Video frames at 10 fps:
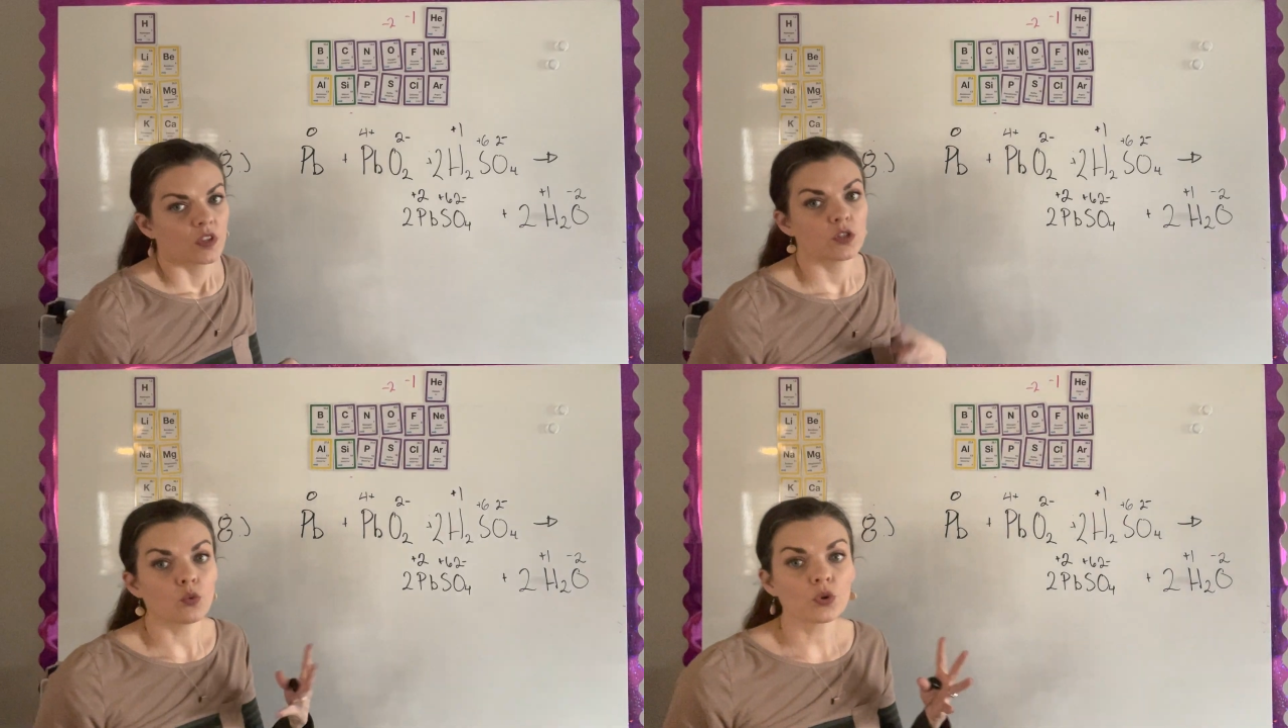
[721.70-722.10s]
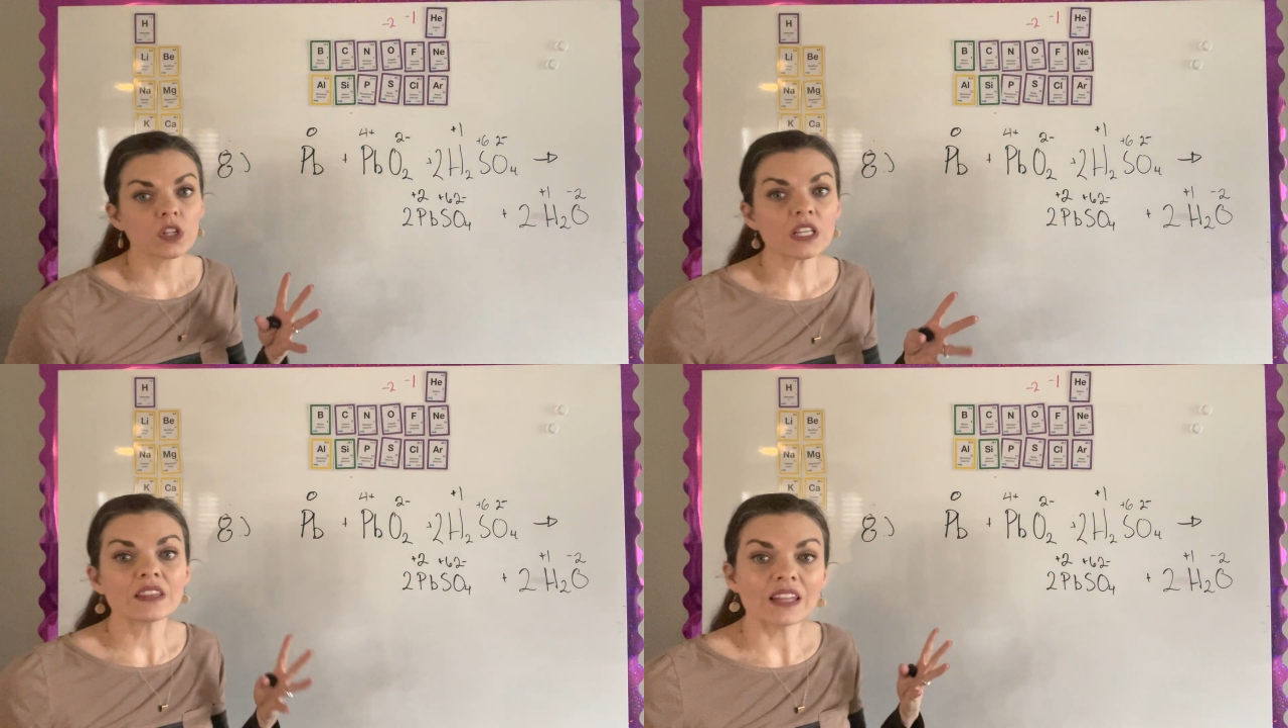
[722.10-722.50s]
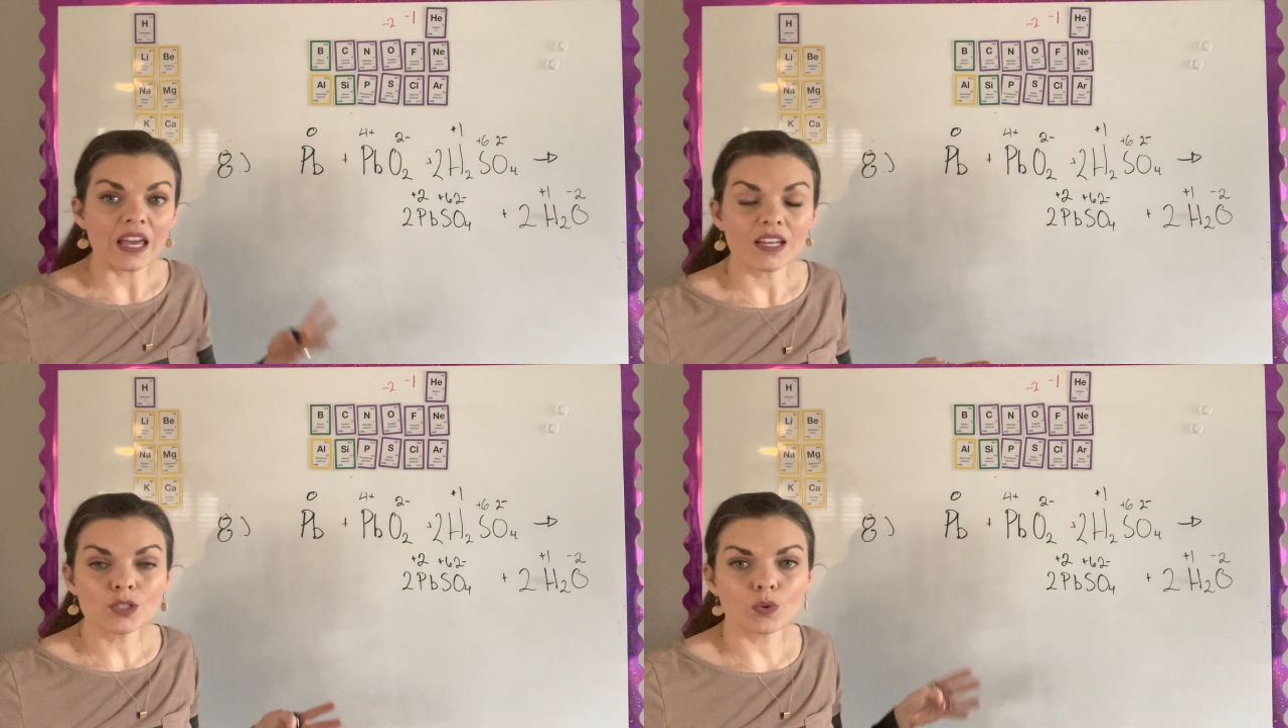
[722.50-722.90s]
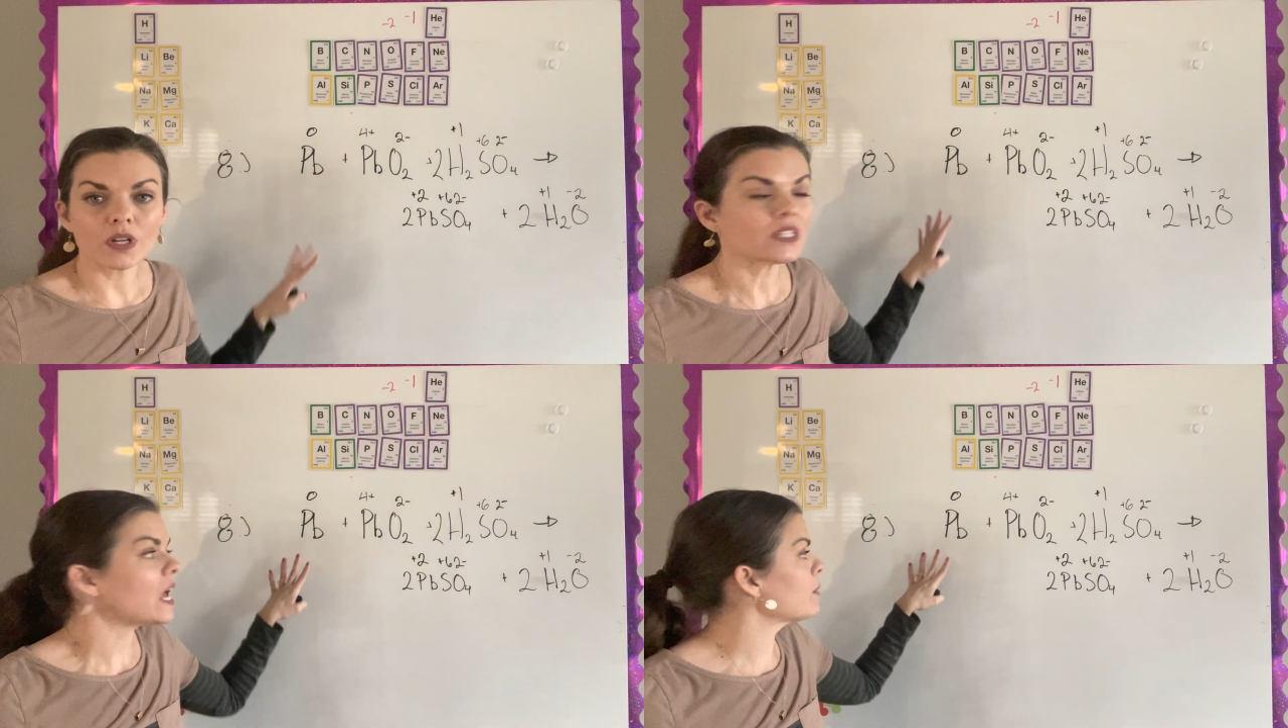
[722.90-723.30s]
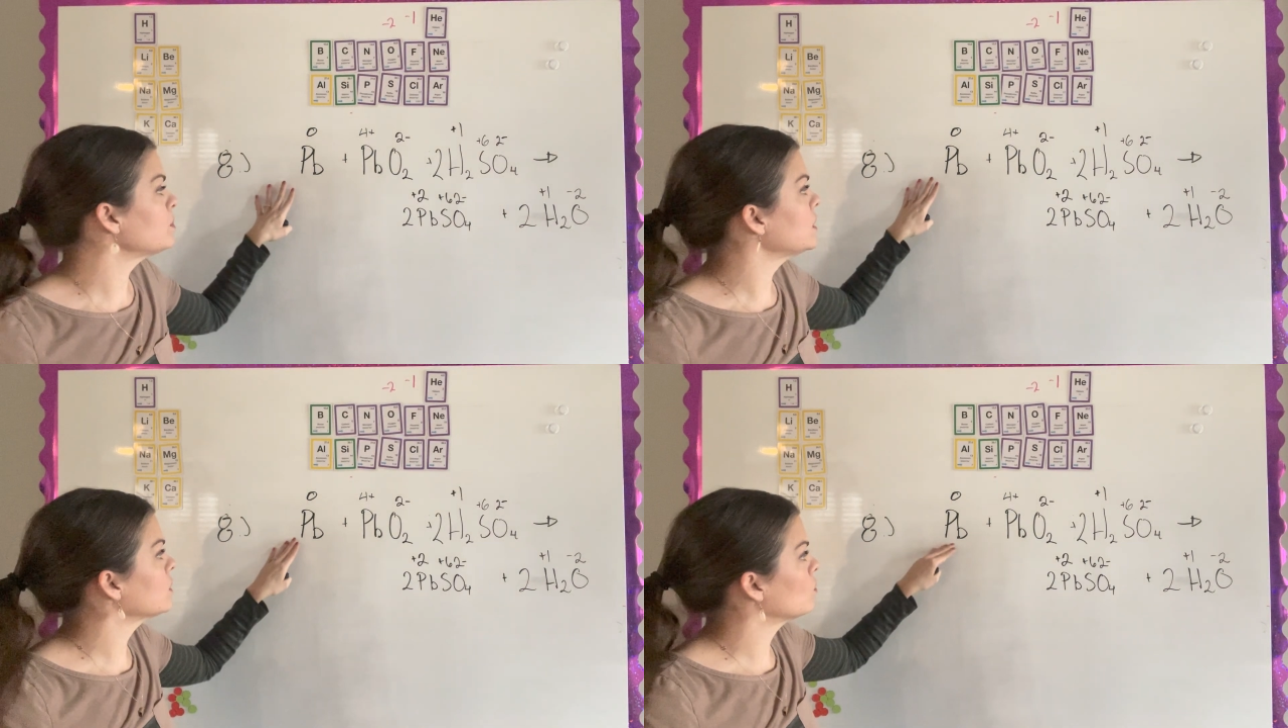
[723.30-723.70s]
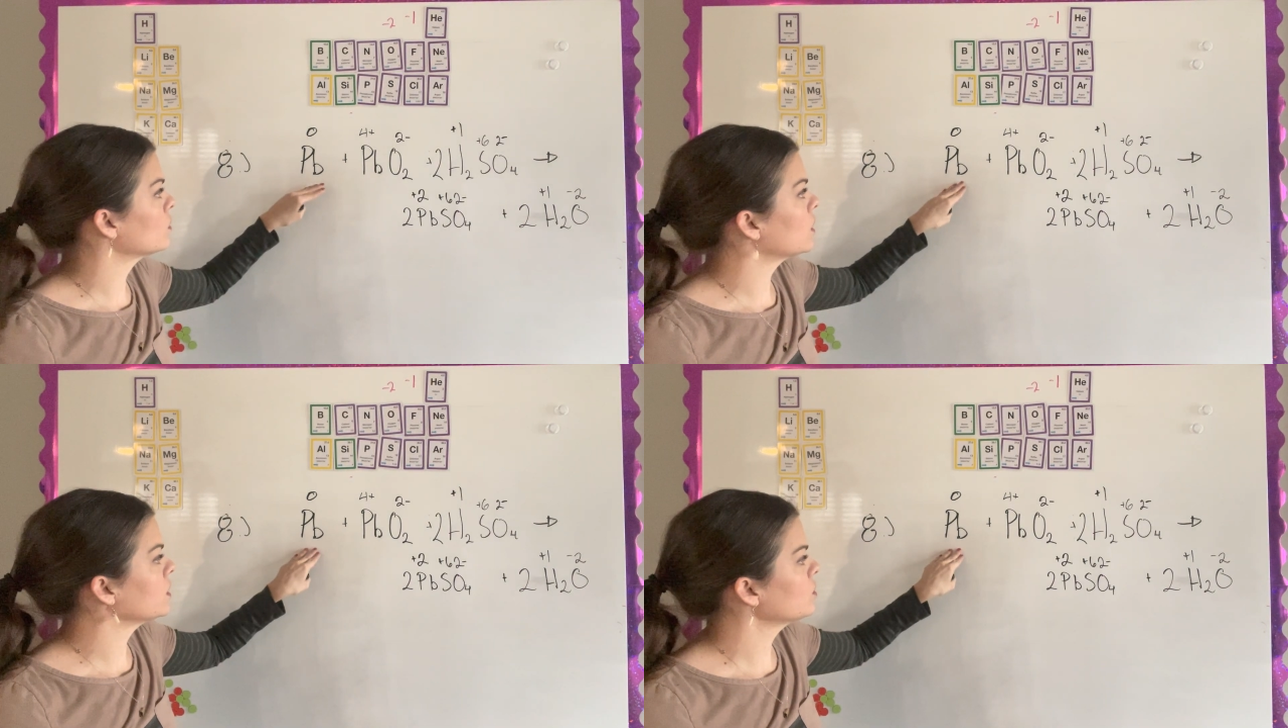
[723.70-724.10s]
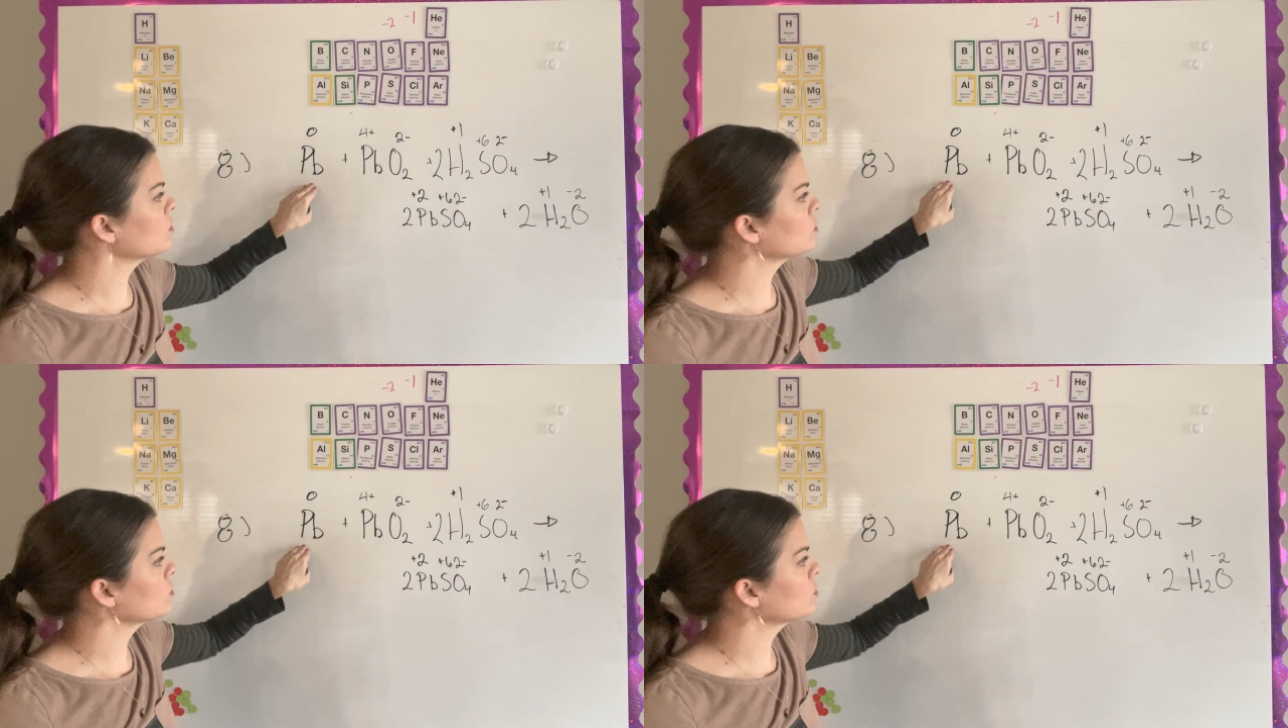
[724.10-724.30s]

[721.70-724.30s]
So really lead is what is happening going on here.